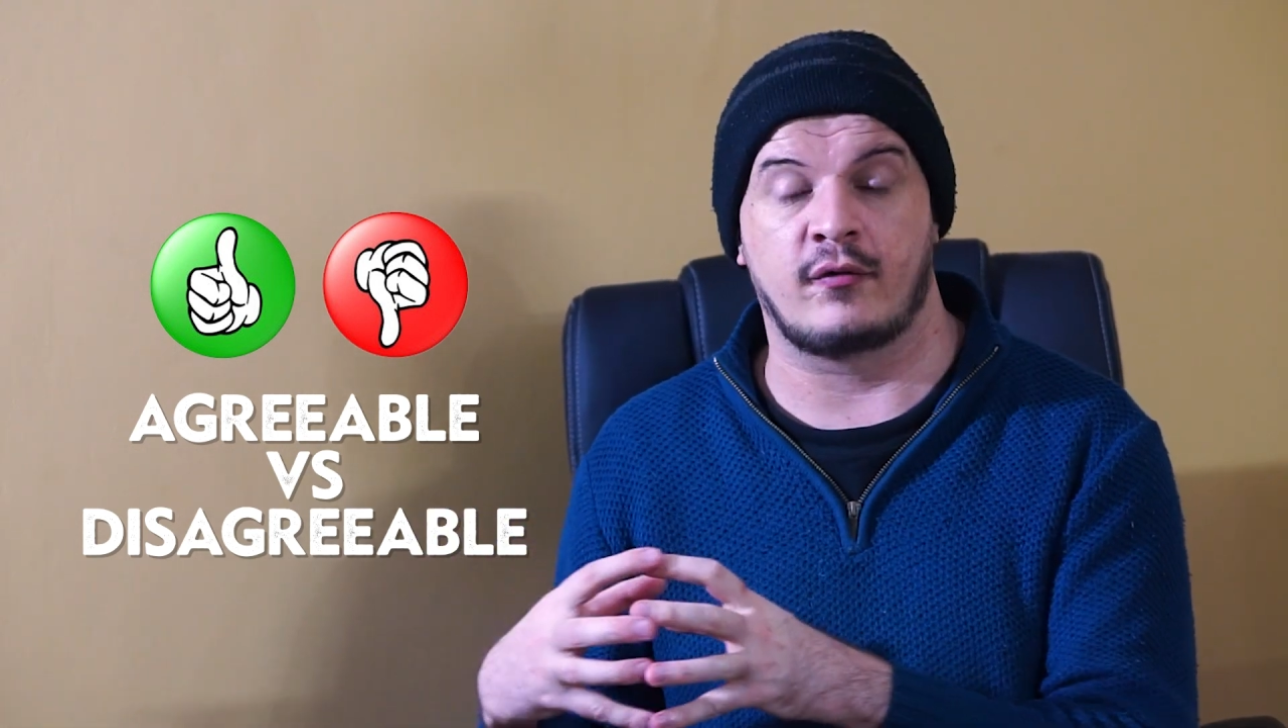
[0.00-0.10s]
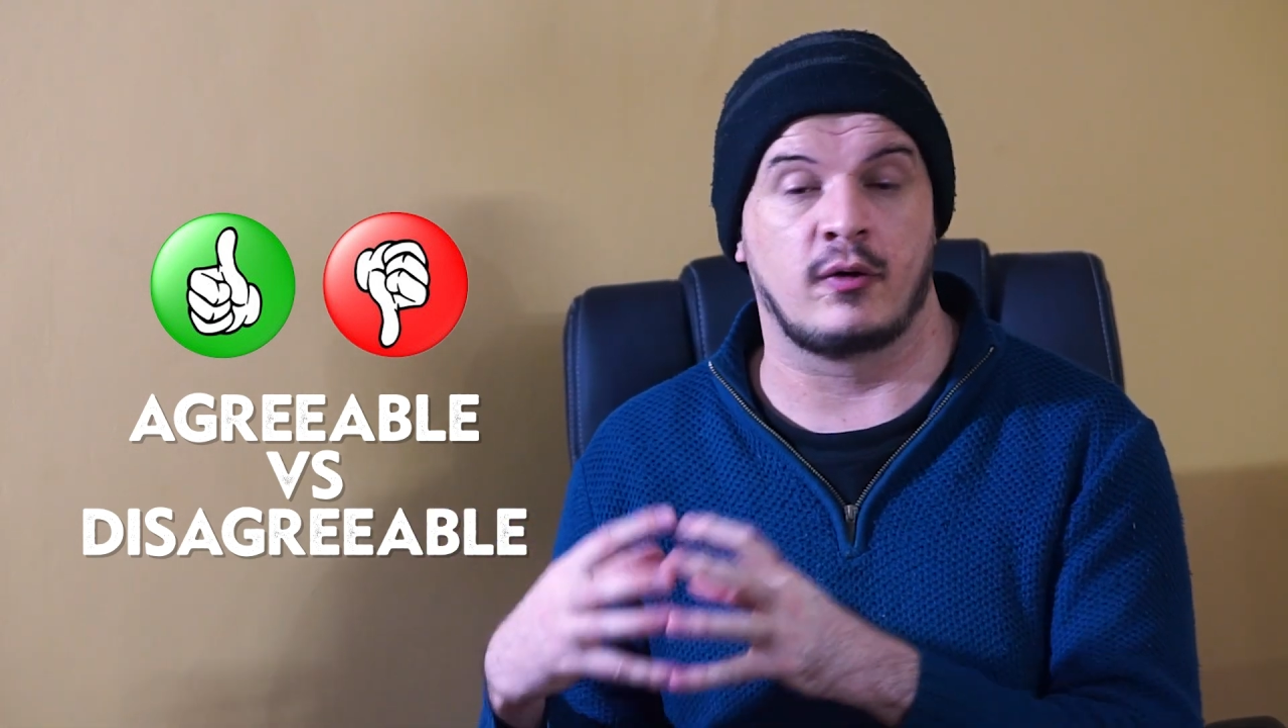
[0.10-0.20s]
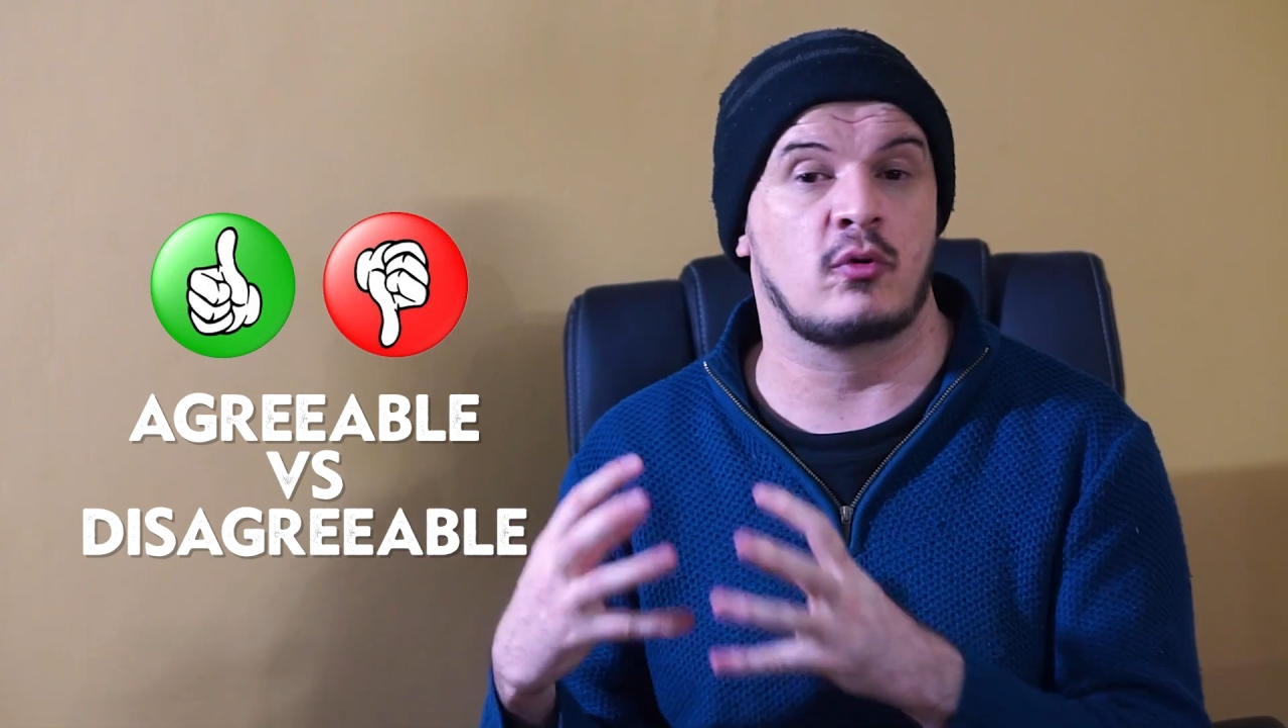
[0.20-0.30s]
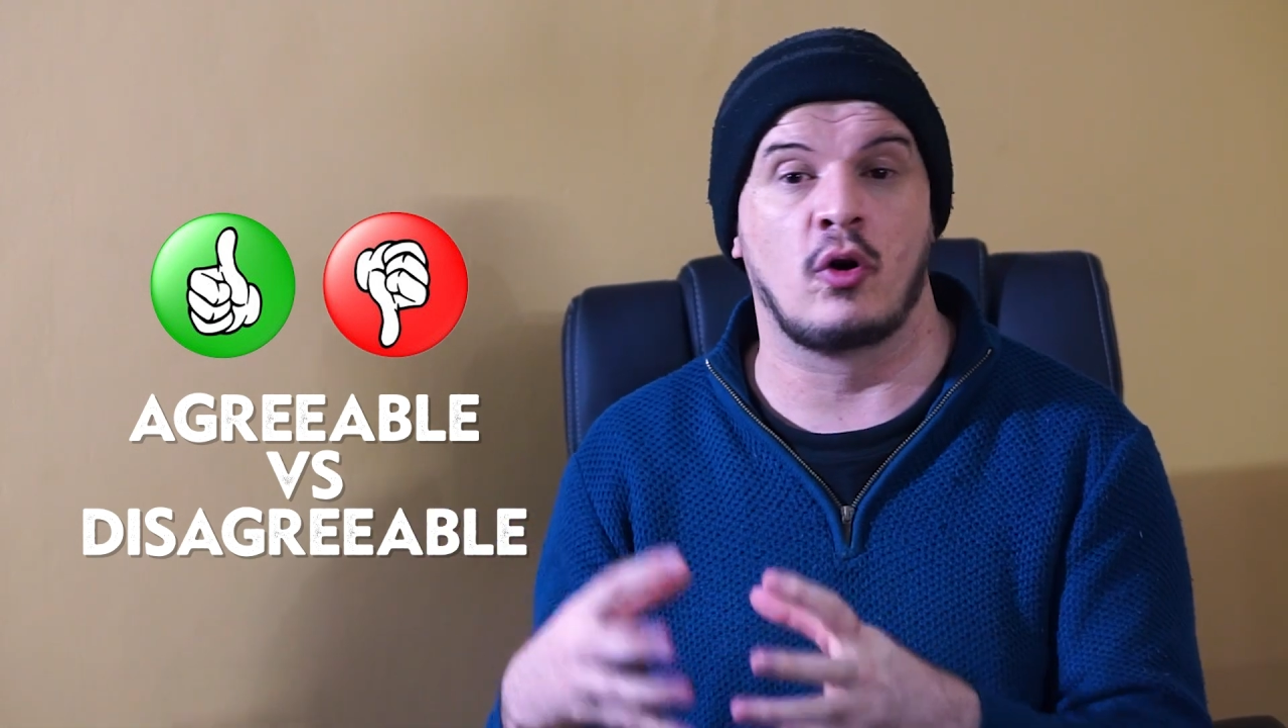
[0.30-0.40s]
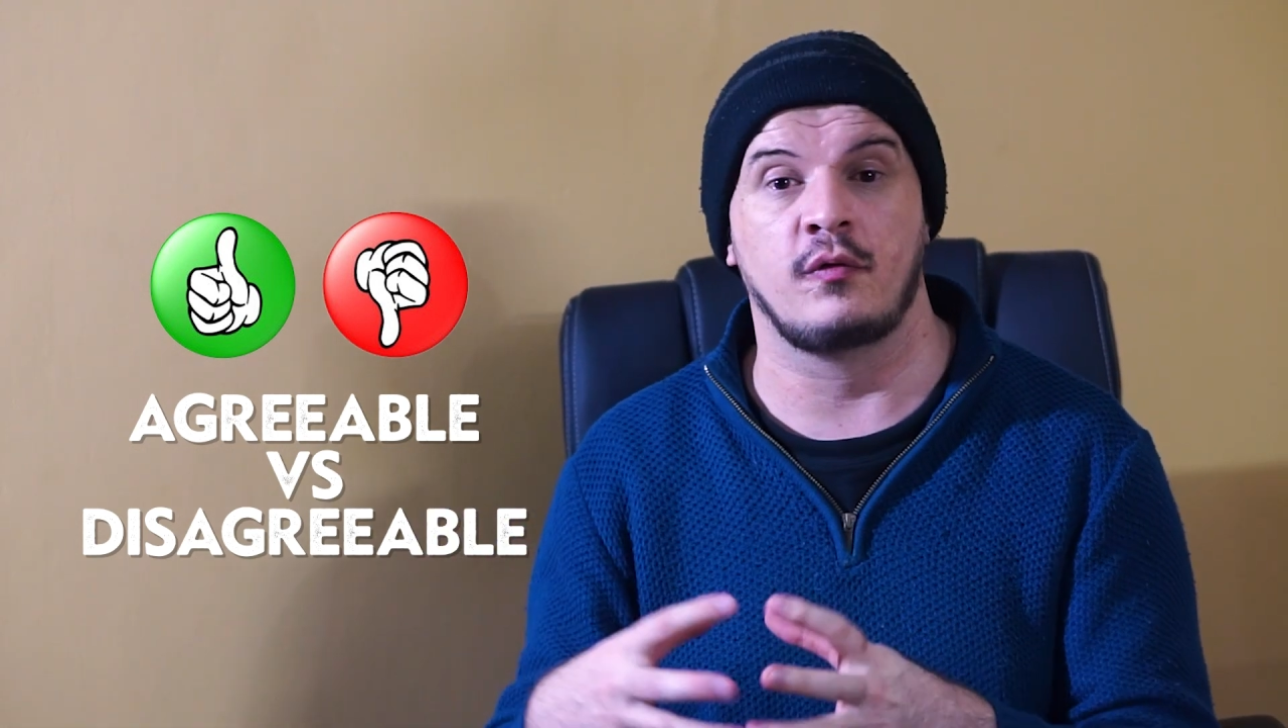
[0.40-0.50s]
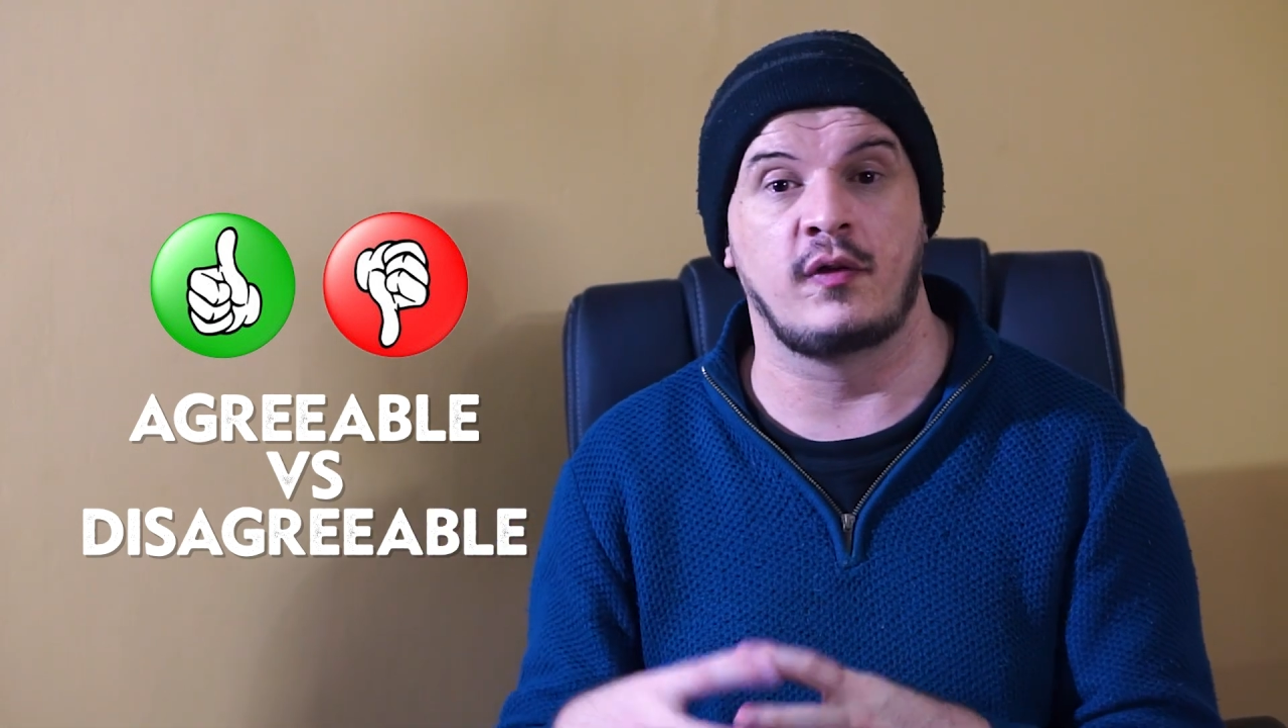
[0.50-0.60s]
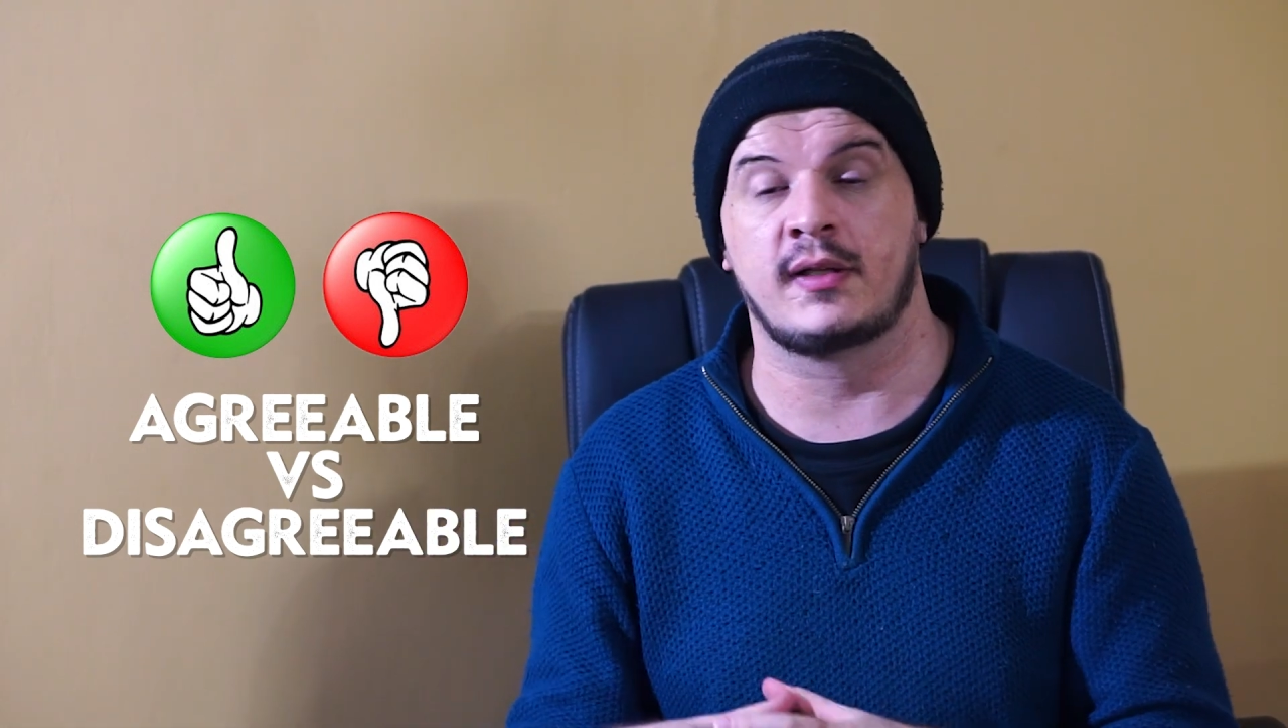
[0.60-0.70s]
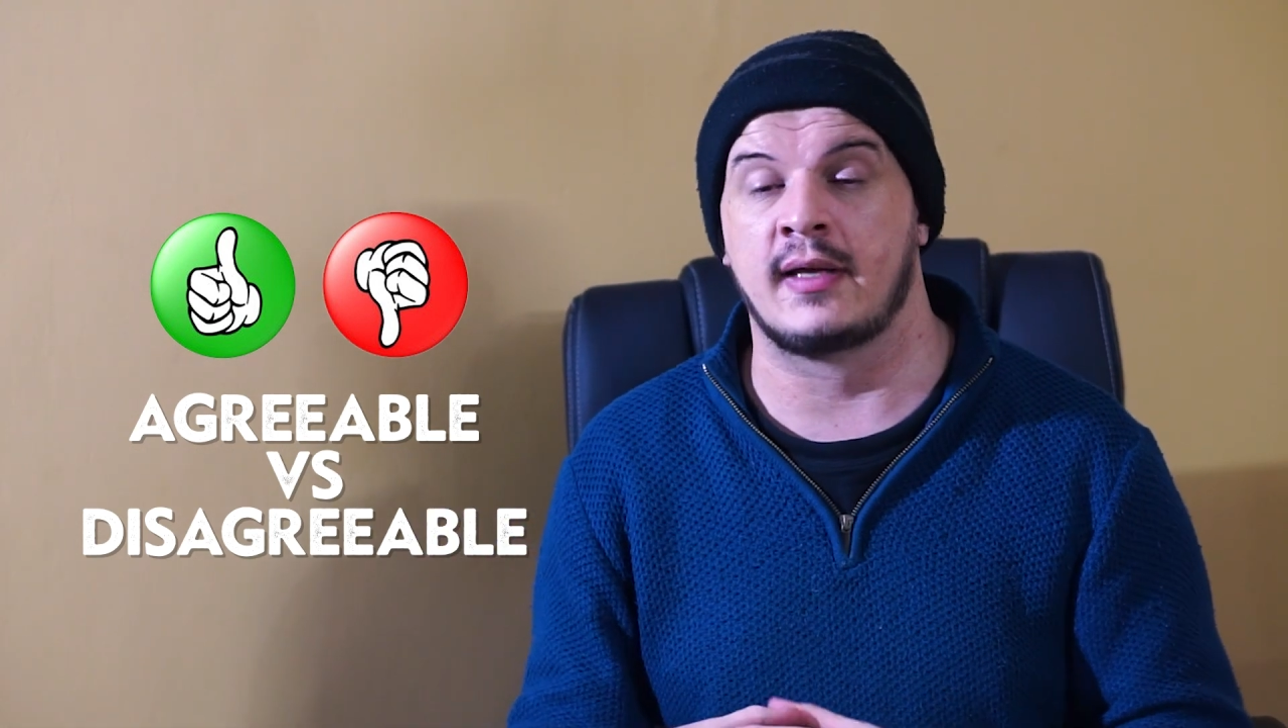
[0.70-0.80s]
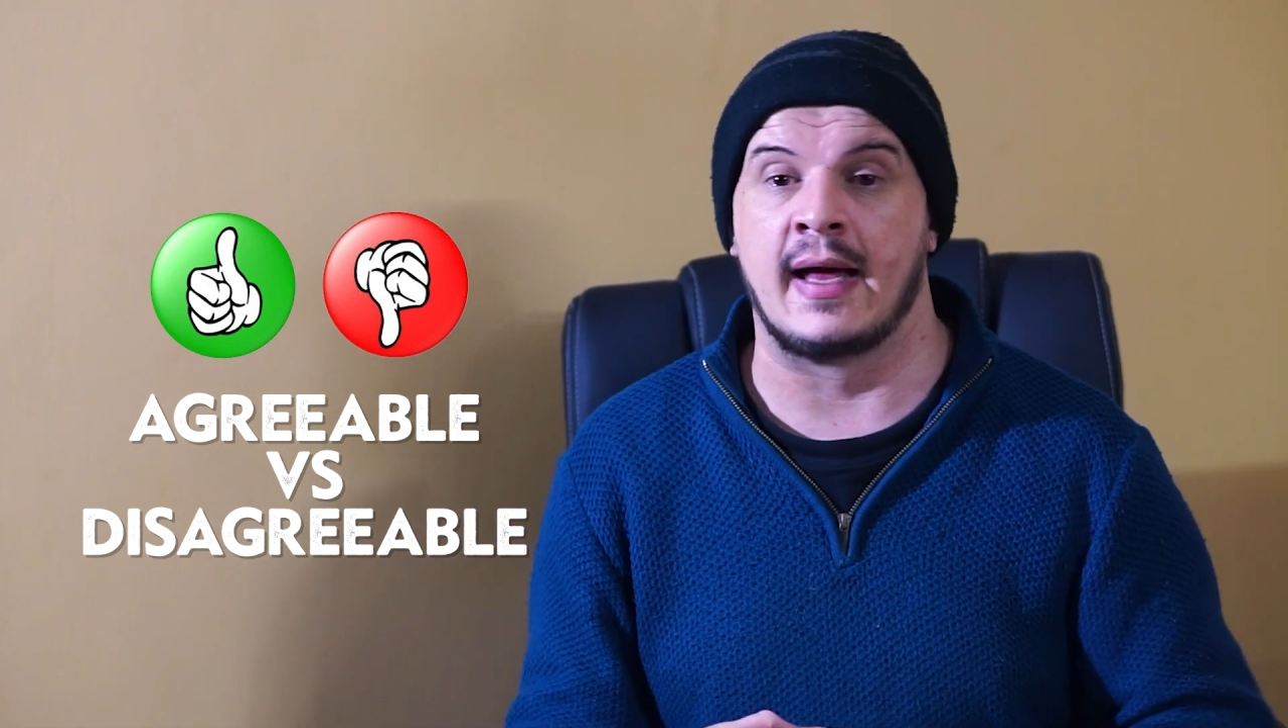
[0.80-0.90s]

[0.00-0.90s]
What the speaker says: from conflict